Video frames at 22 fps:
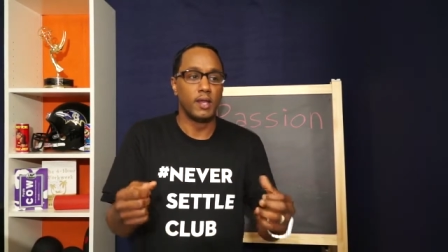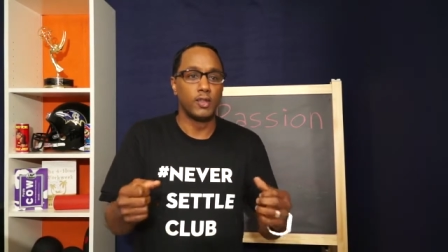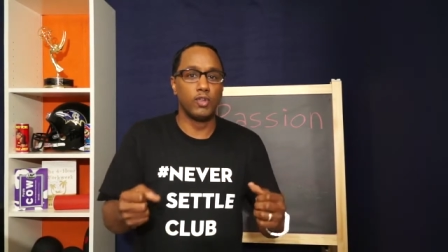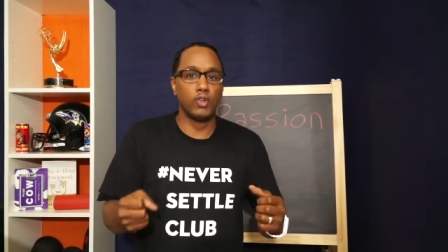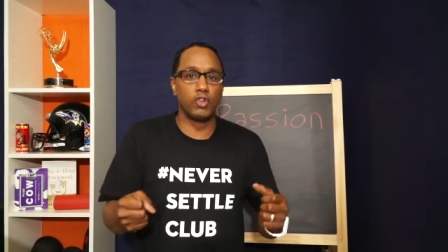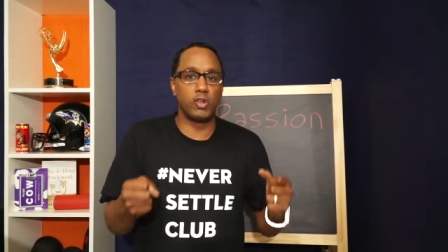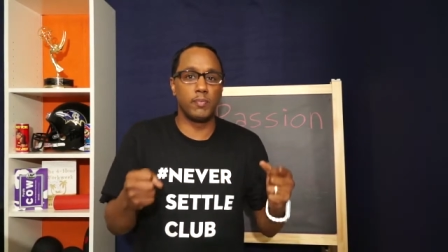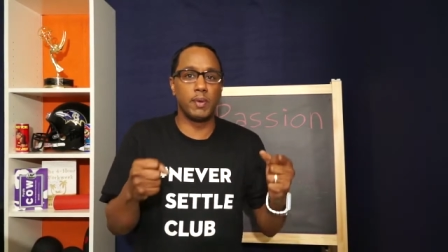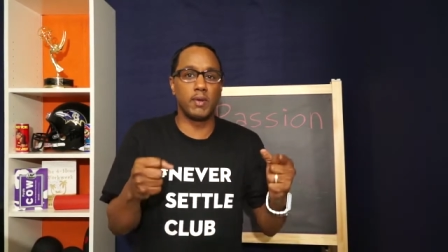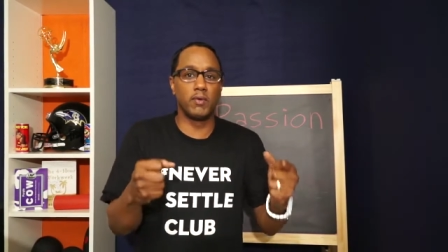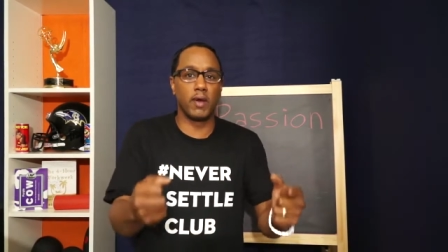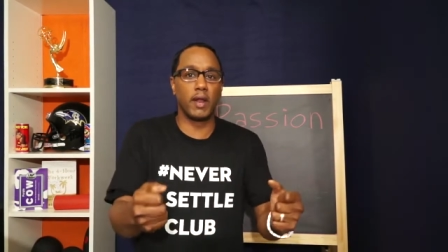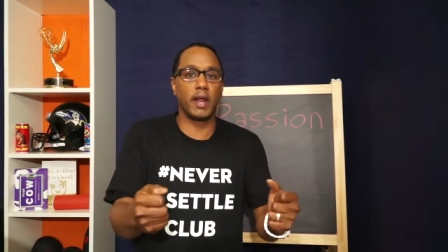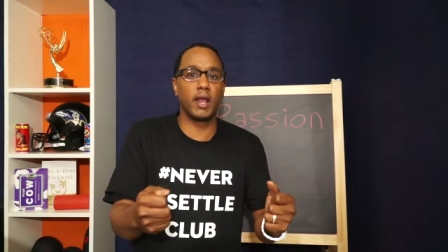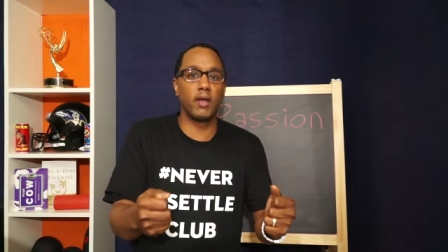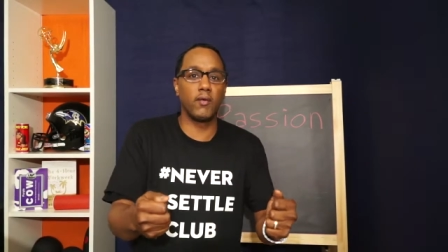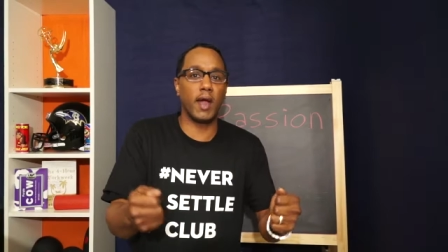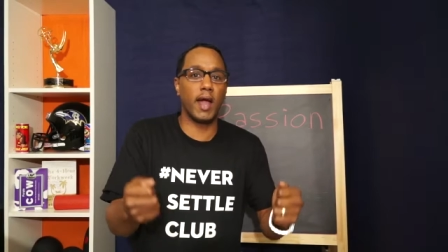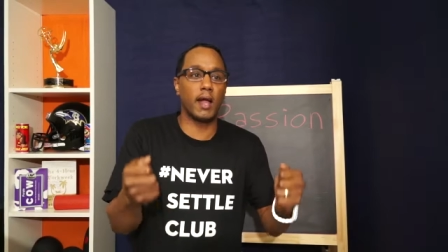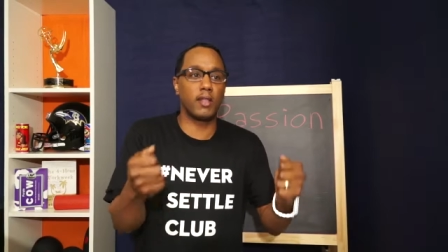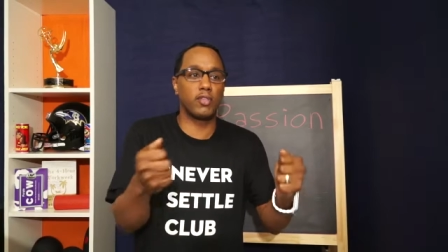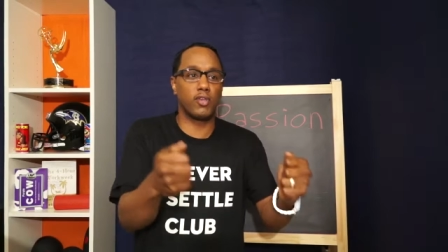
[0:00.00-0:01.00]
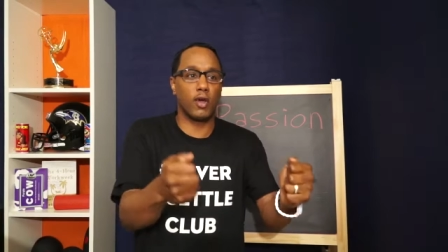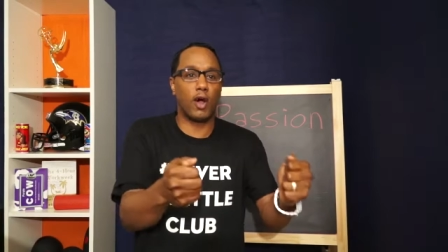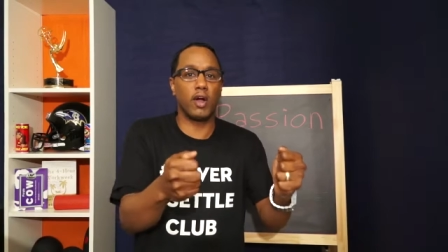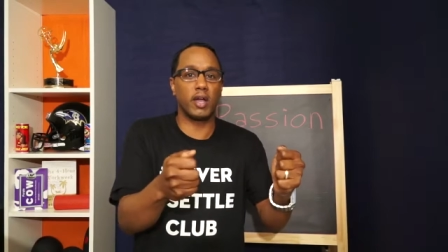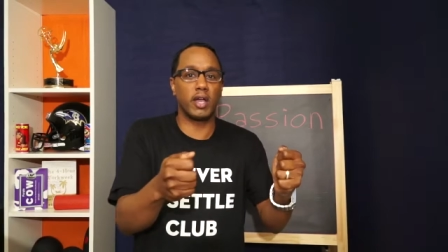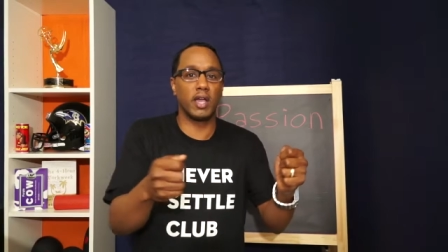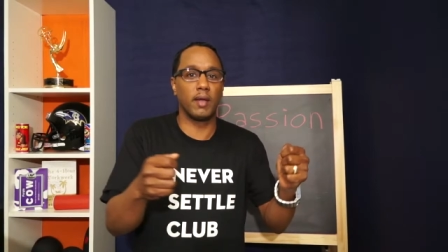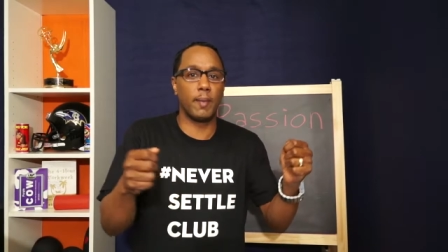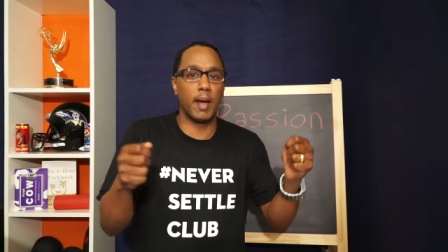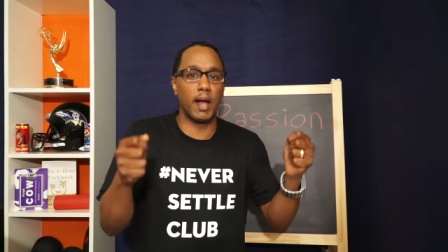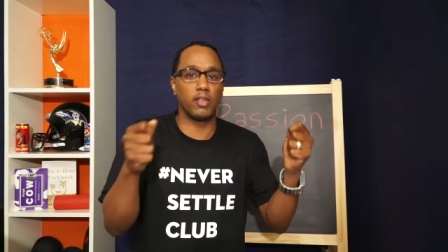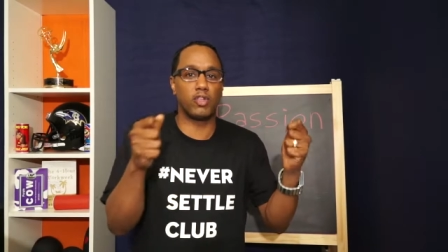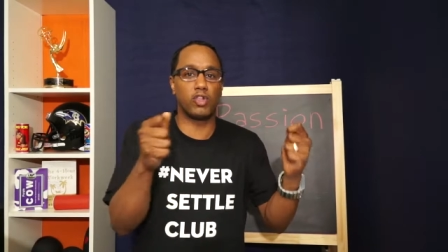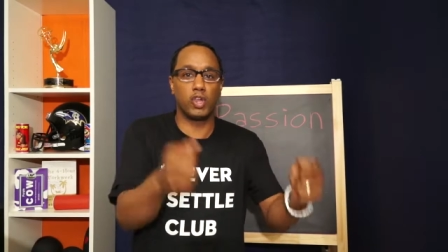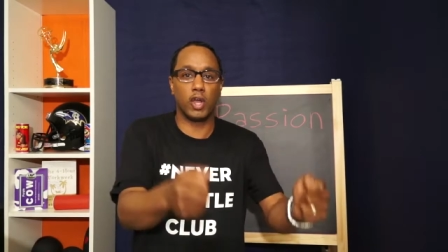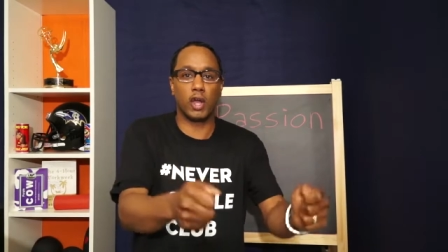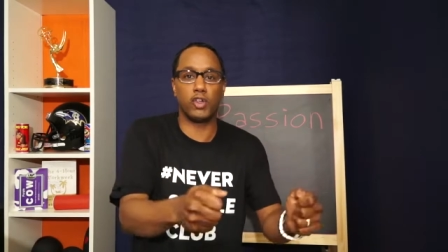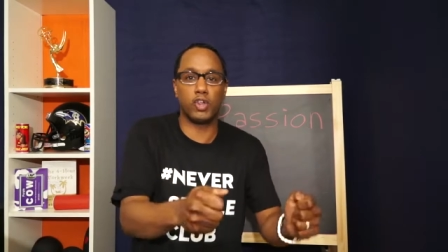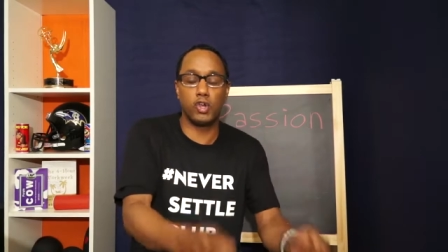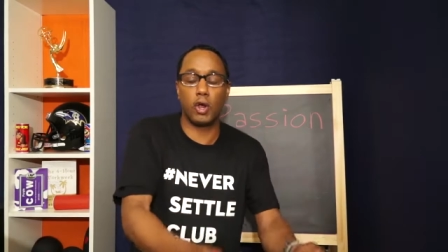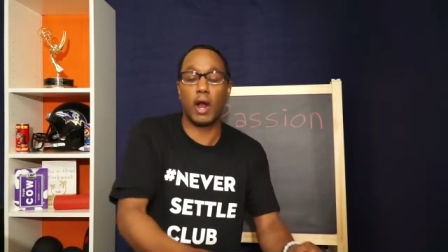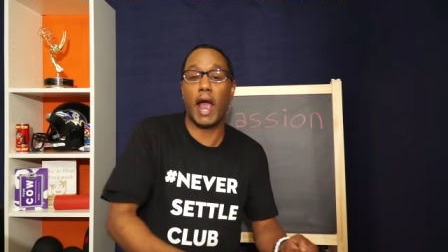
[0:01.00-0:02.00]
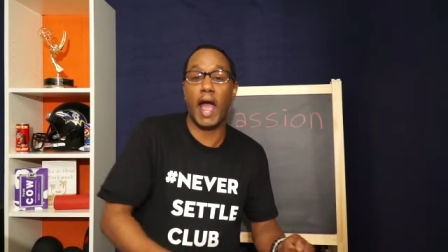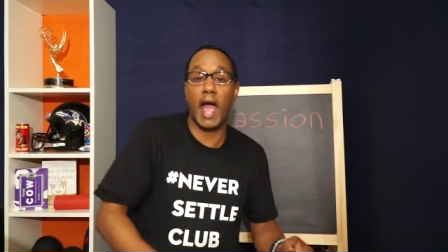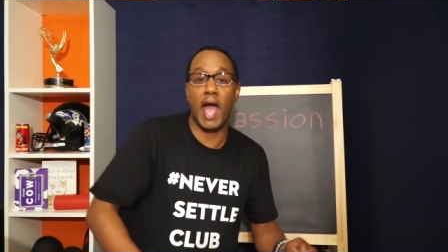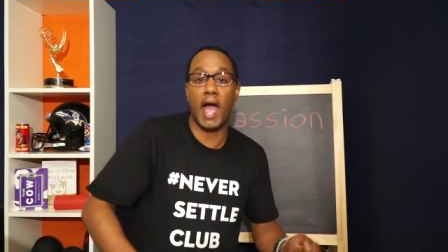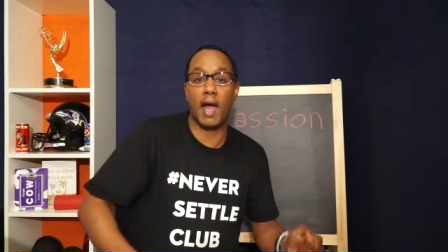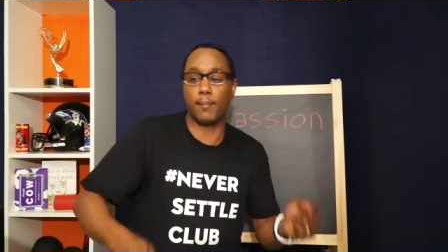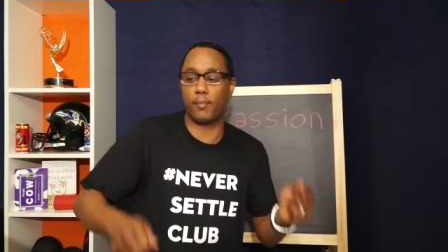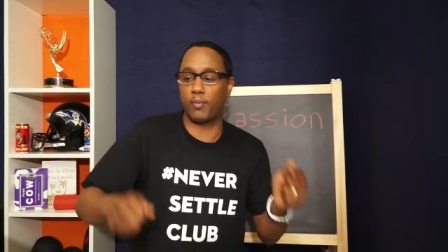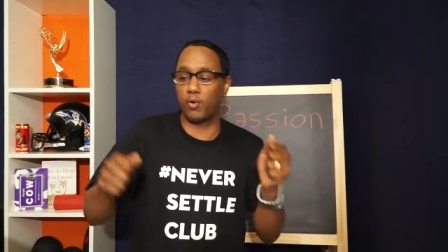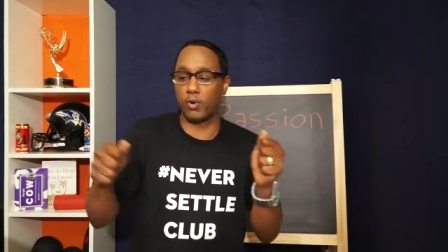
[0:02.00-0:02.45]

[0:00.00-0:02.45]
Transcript: you should be running around talking about just your app